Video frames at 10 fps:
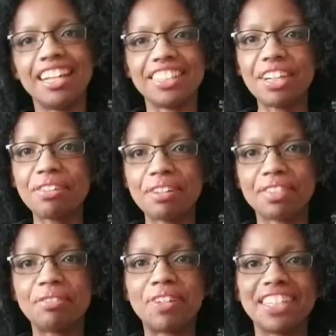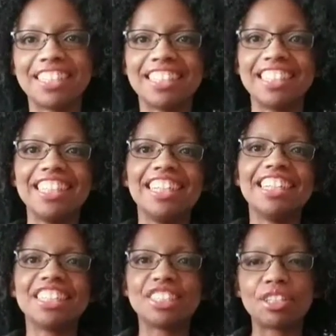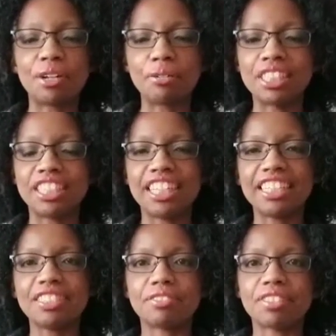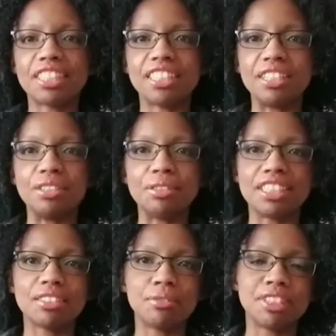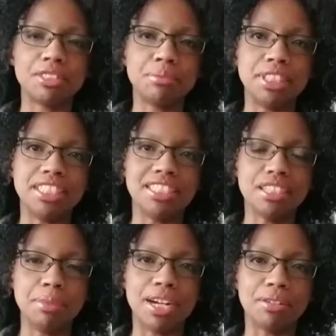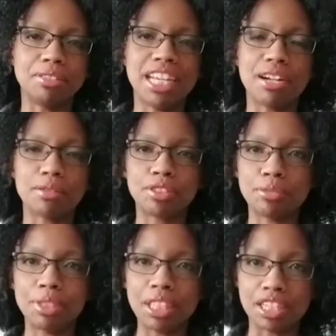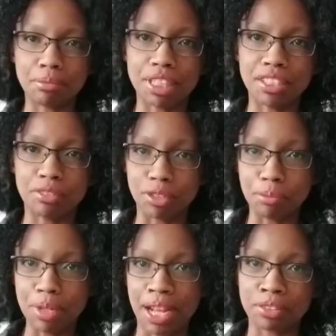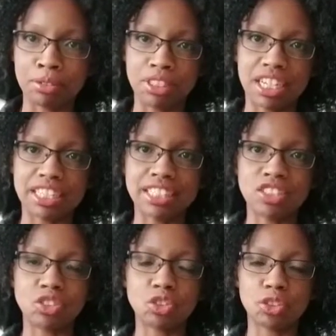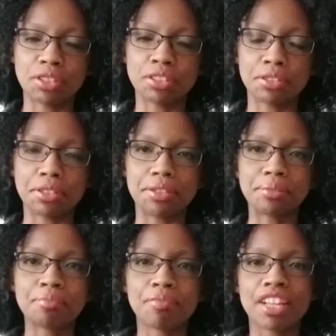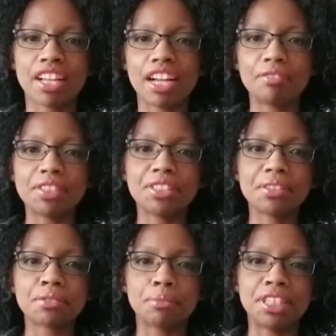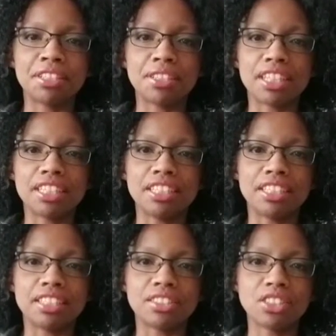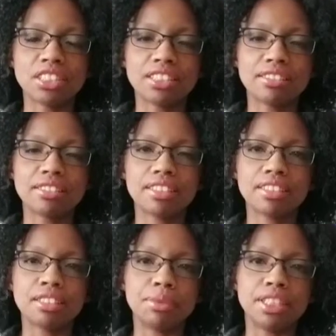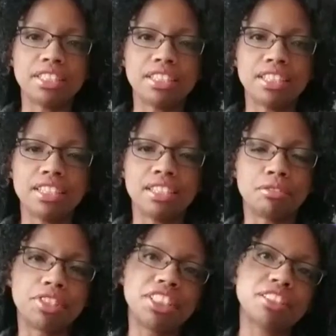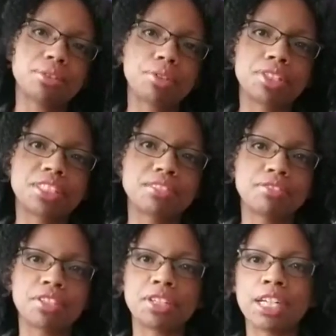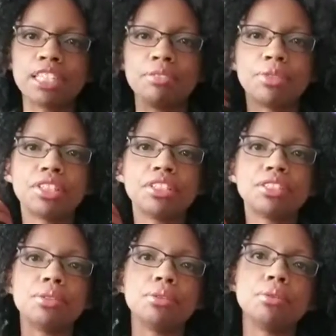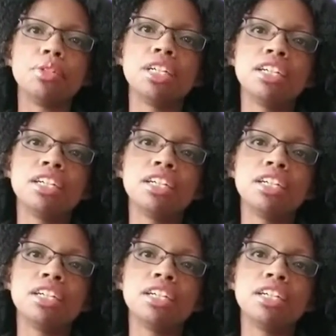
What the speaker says: Hello everyone! So today's video is going to be about how to become a group exercise instructor. I figured this would be a good idea just to be a resource for anyone who